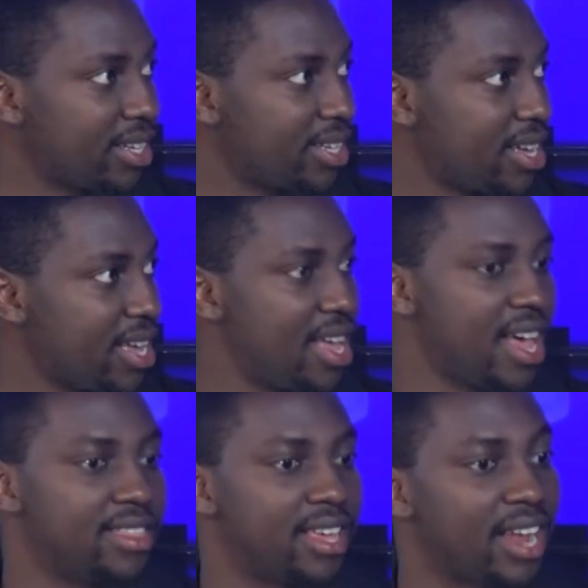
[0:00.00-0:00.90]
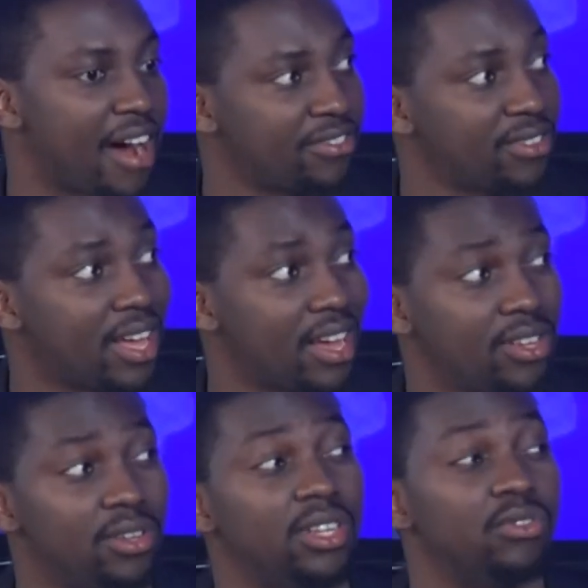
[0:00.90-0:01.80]
-hmm. and then after that,
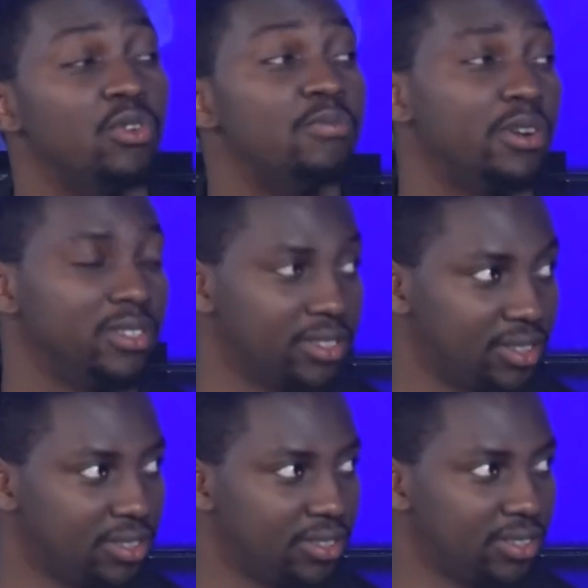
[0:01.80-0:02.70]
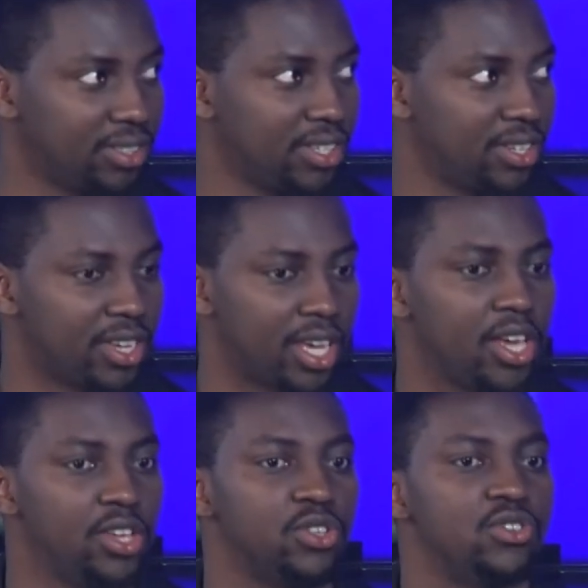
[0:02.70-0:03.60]
you need role models. Okay. Okay.
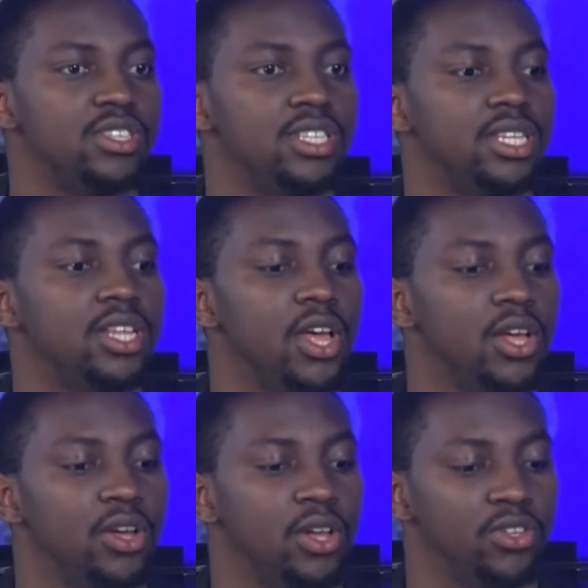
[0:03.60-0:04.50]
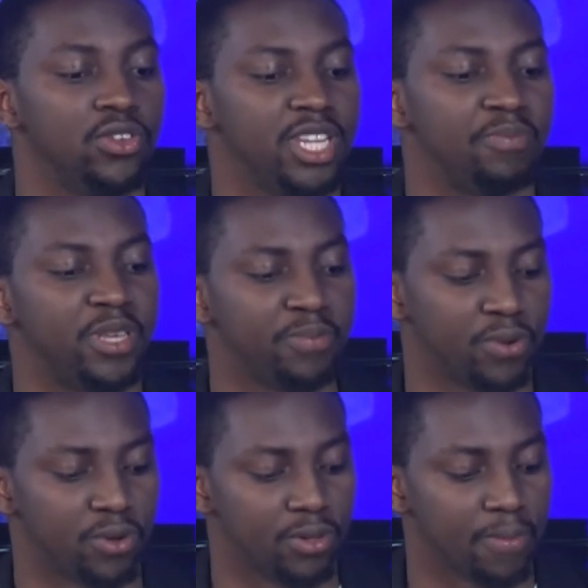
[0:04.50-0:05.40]
So you need you need
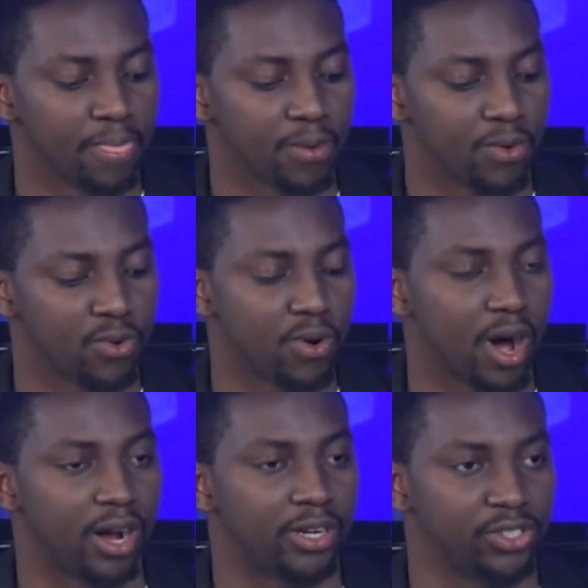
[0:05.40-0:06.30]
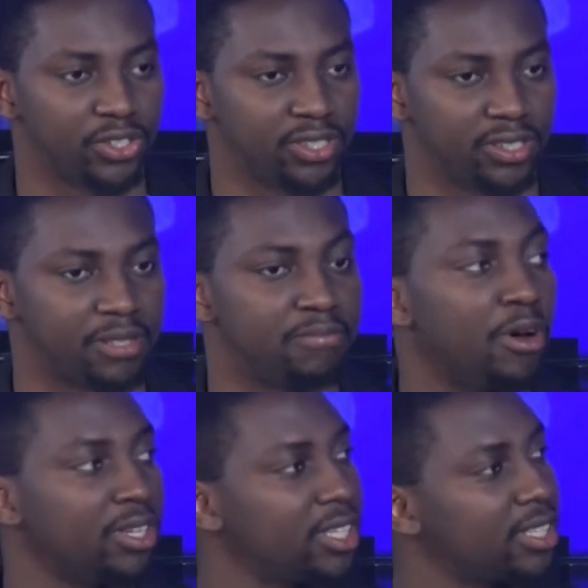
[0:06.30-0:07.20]
people who are just
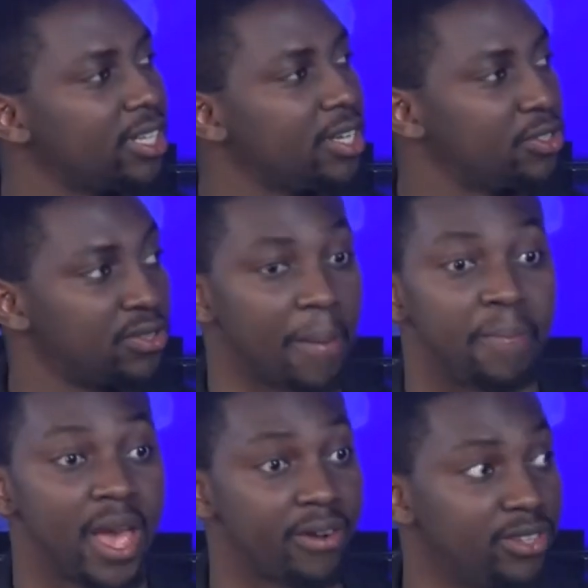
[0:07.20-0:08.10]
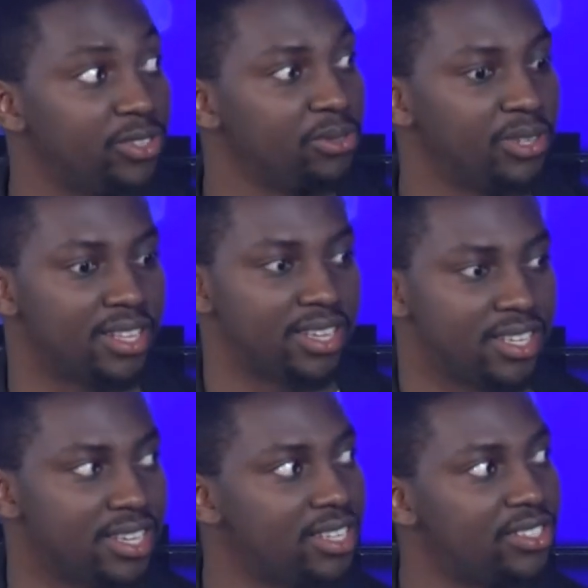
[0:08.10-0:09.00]
symbolic, so that parents will look at their
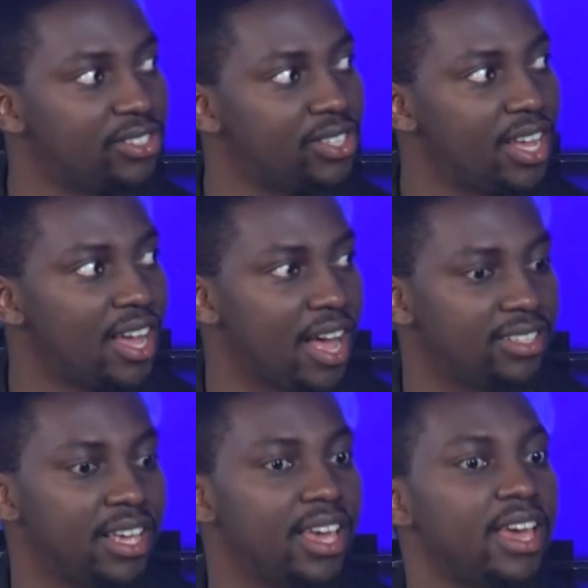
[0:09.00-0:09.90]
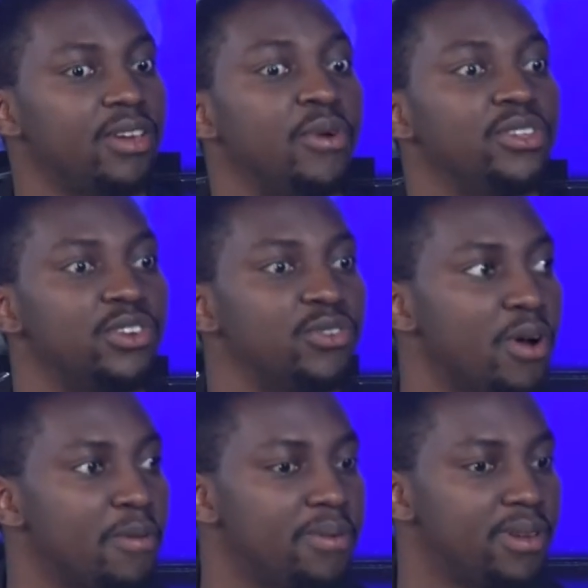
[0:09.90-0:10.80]
kids and say, hey, when you grow
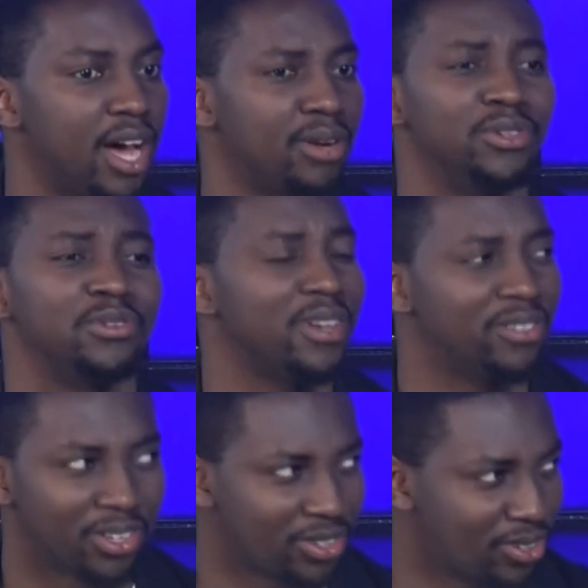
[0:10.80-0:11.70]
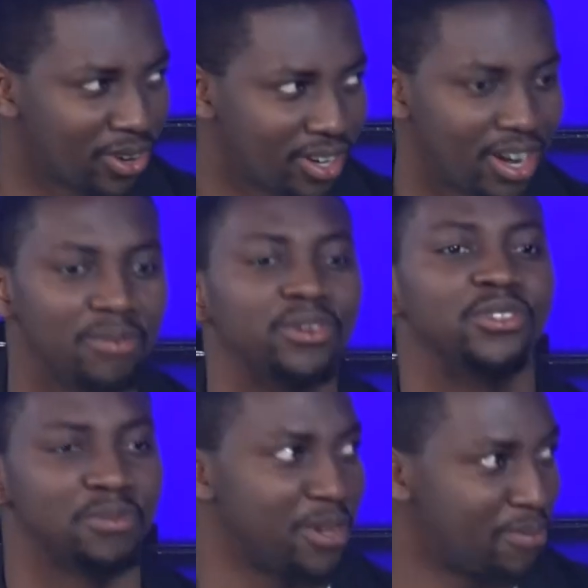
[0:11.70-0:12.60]
up, I don't want you to be a doctor or lawyer. Yeah. I want you
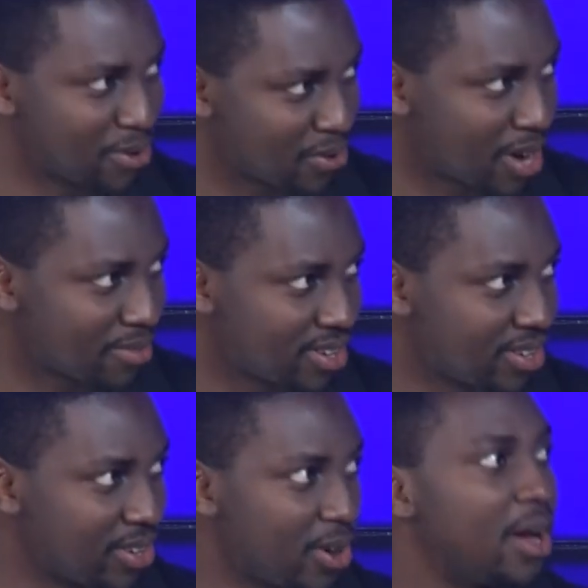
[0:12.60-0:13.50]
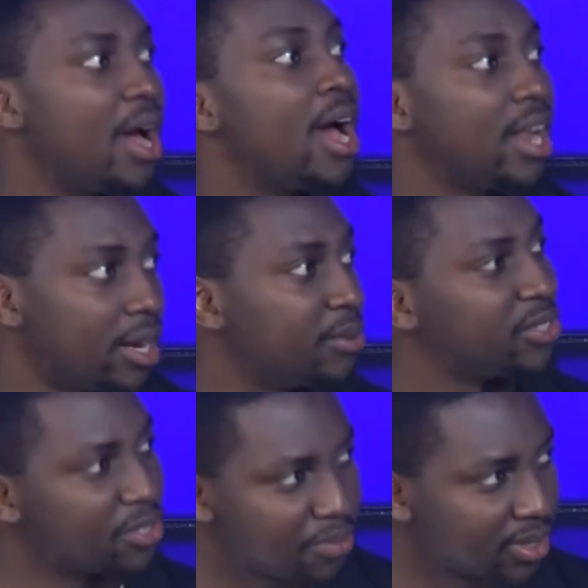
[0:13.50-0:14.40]
to be a programmer. Yeah. and I want
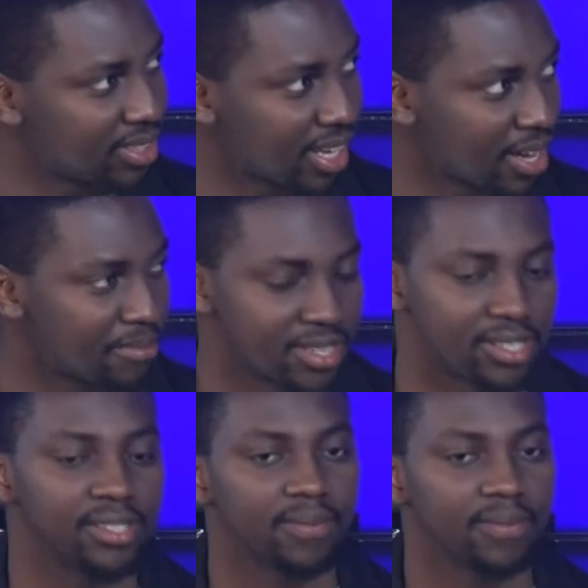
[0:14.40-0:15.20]
you to build tech companies.